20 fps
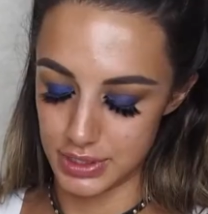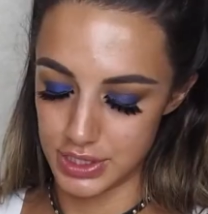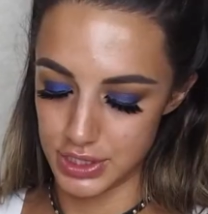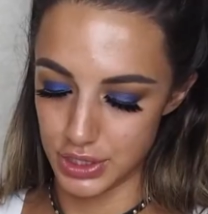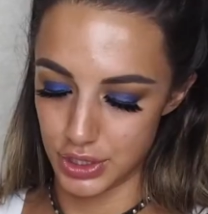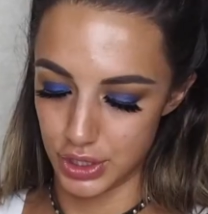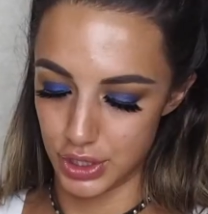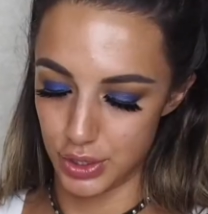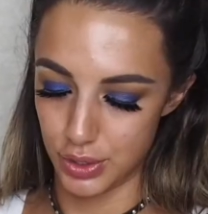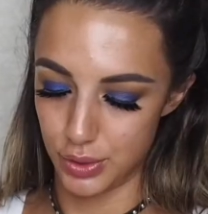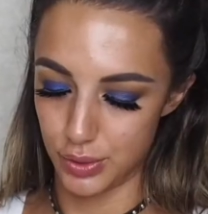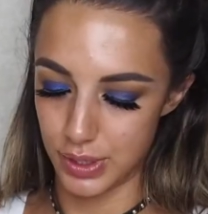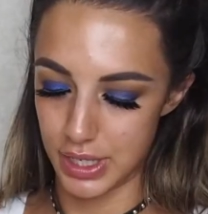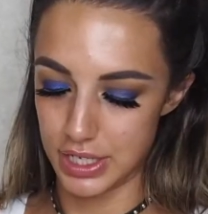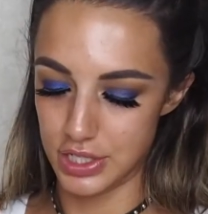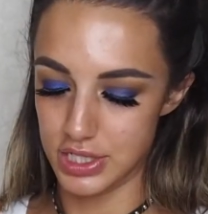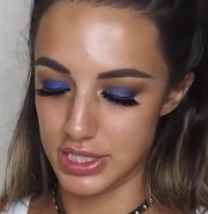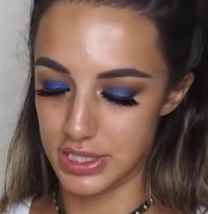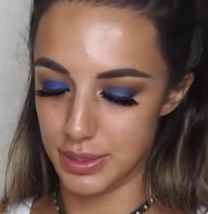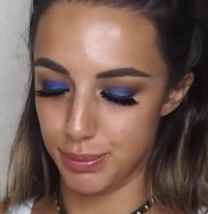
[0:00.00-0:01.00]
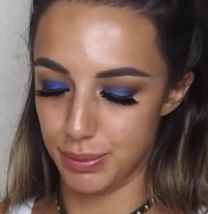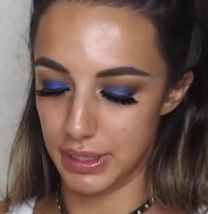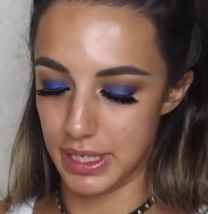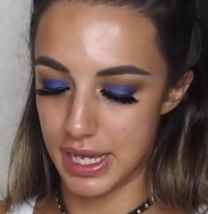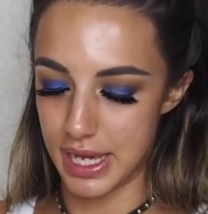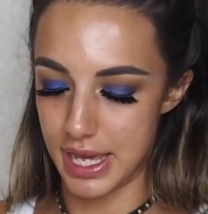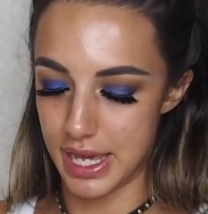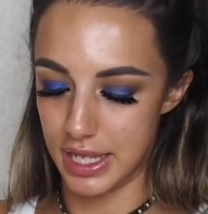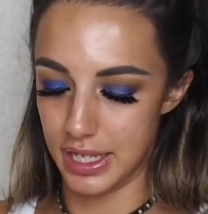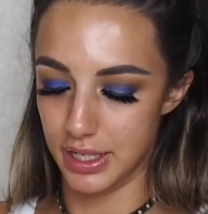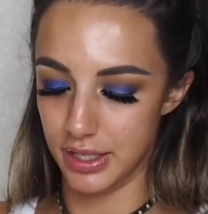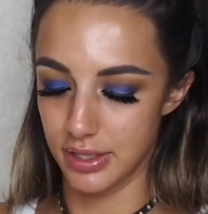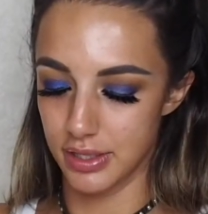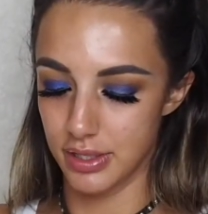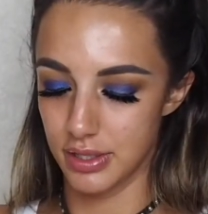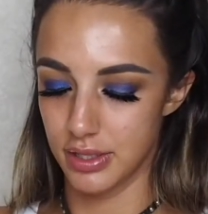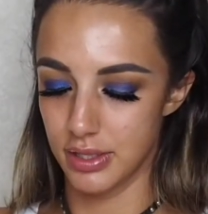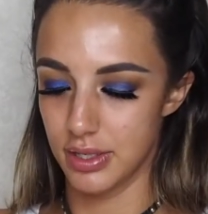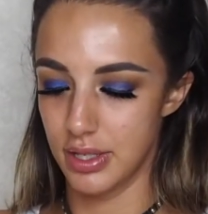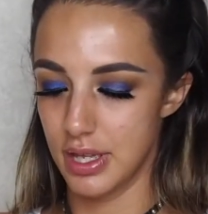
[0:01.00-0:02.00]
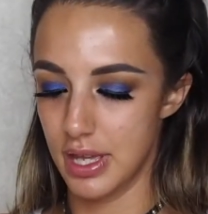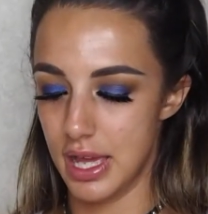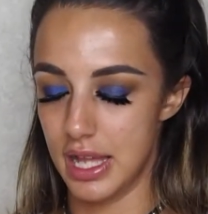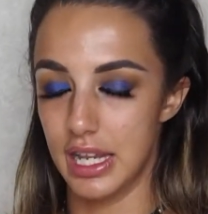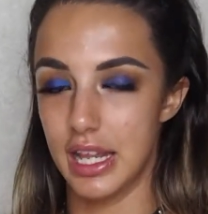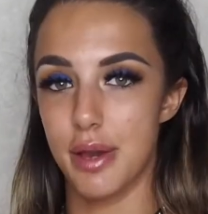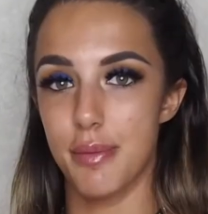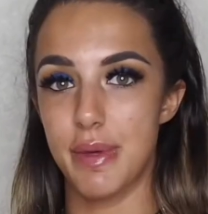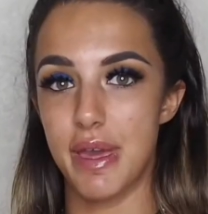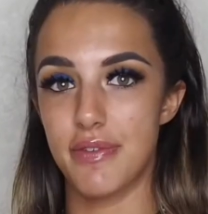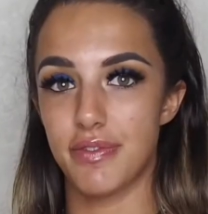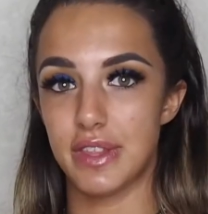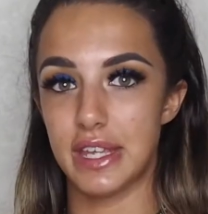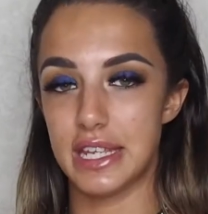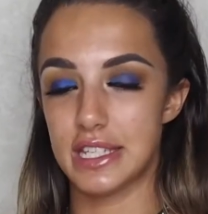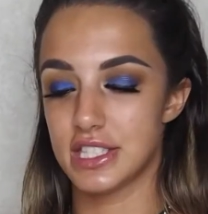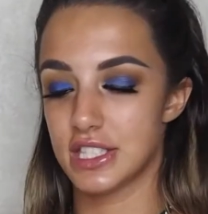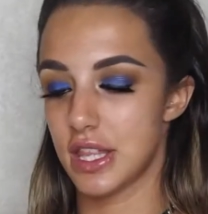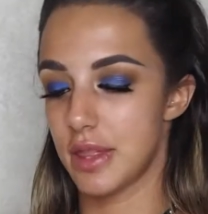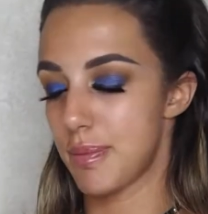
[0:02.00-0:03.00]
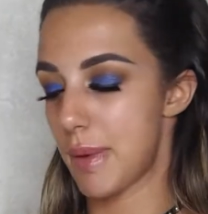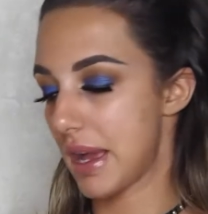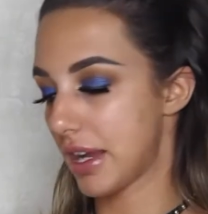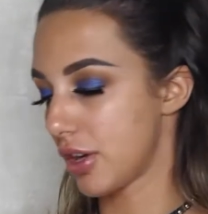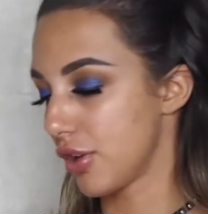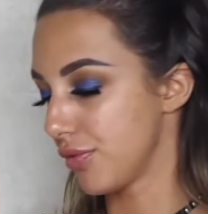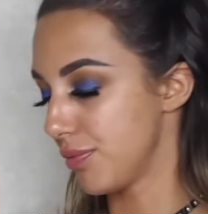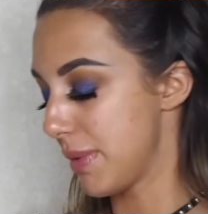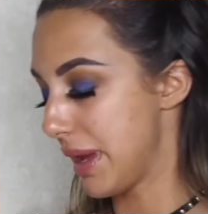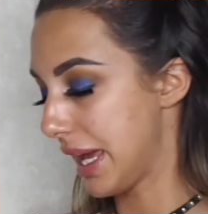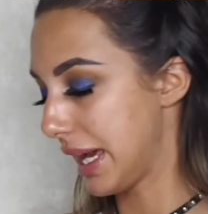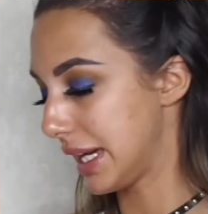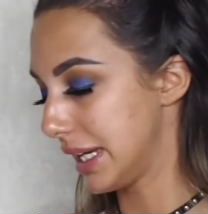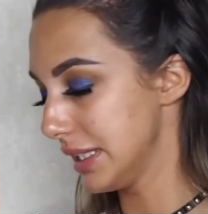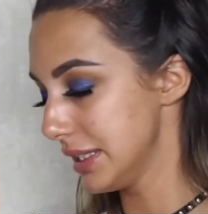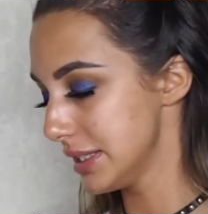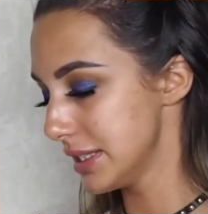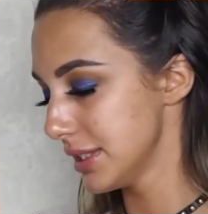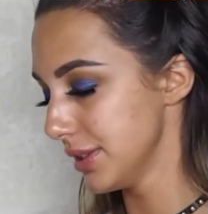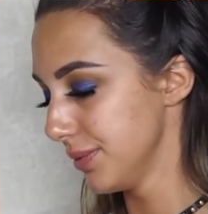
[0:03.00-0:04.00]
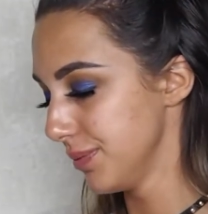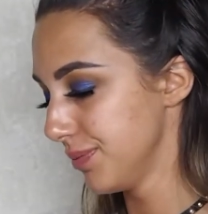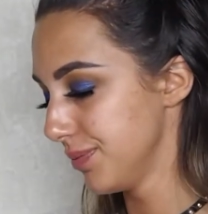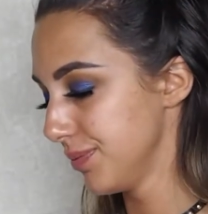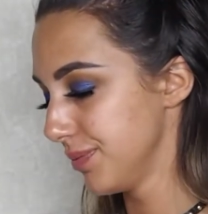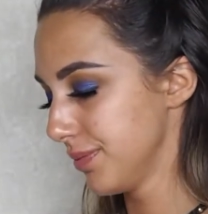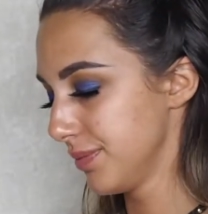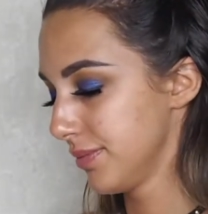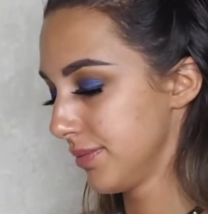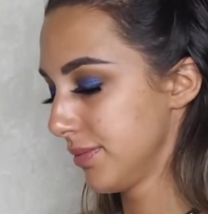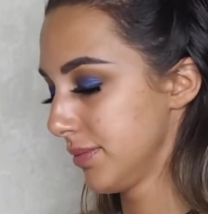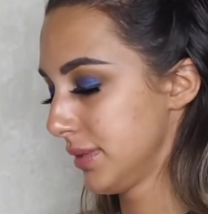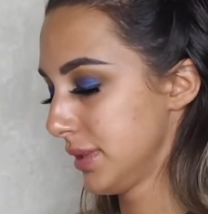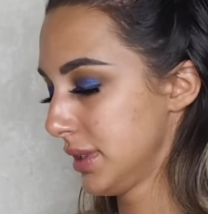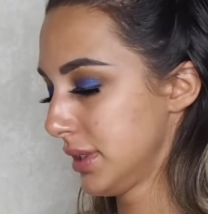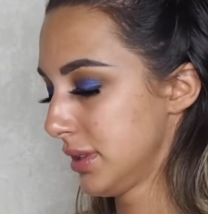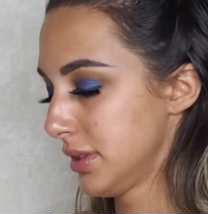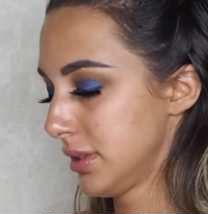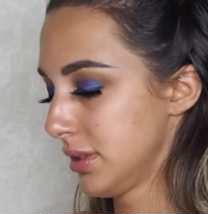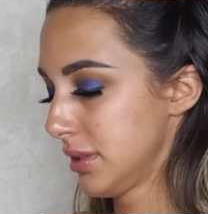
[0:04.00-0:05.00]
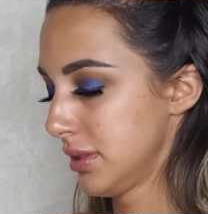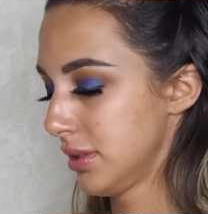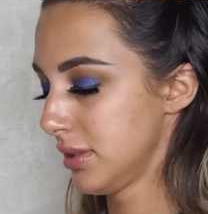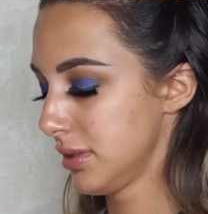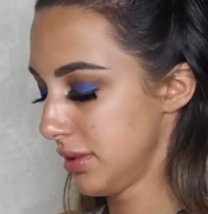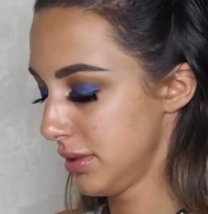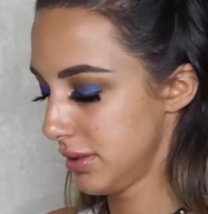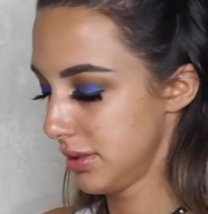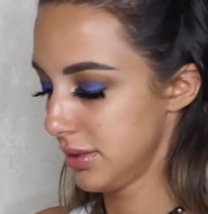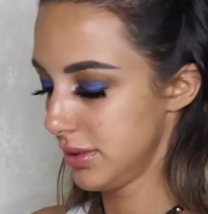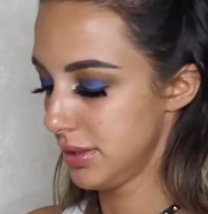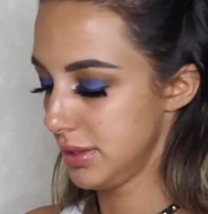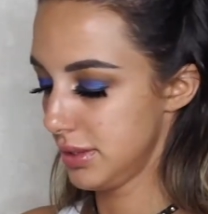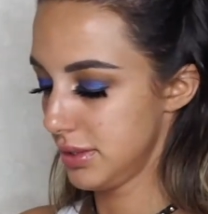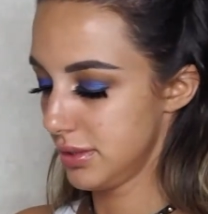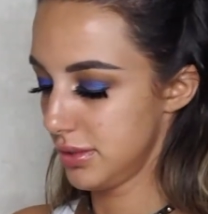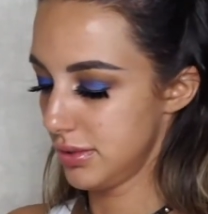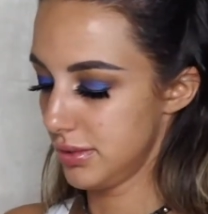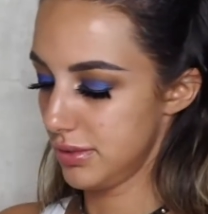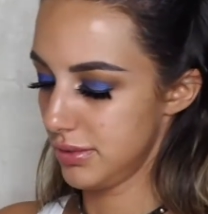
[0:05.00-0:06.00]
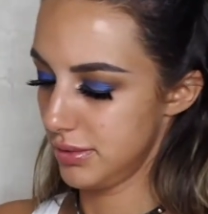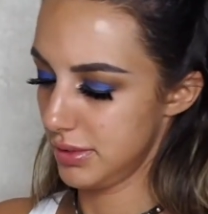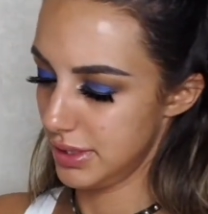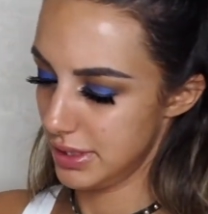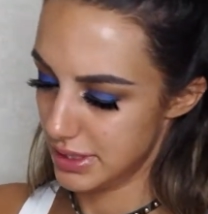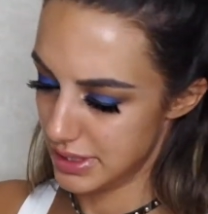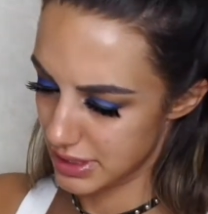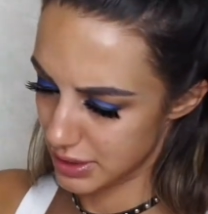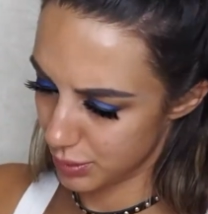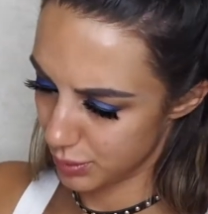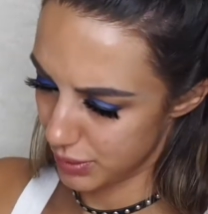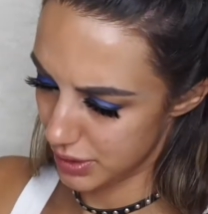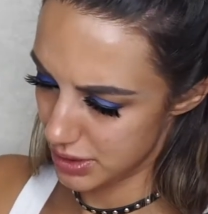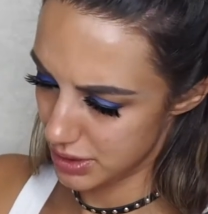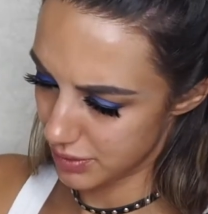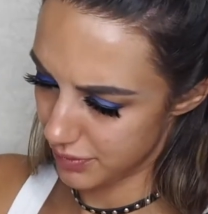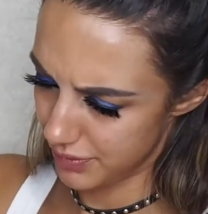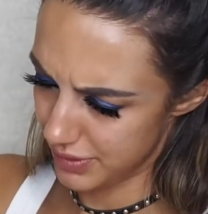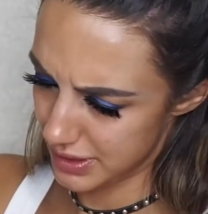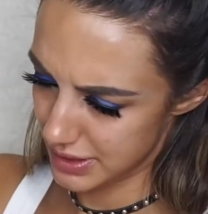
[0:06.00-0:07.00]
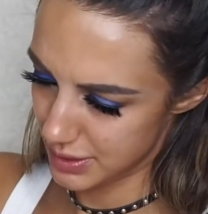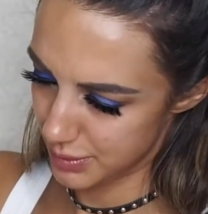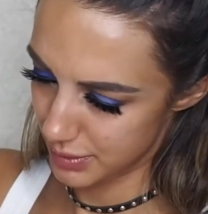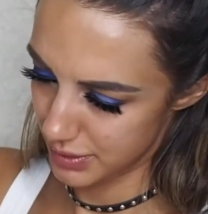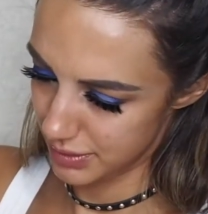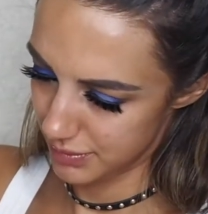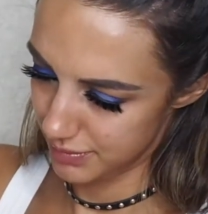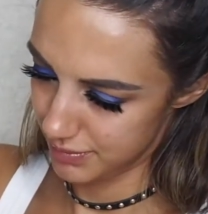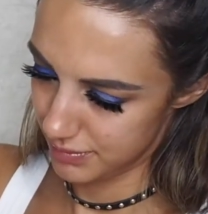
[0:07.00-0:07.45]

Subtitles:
So I just apply a little bit of these to the back of my hand. A squirt of this one.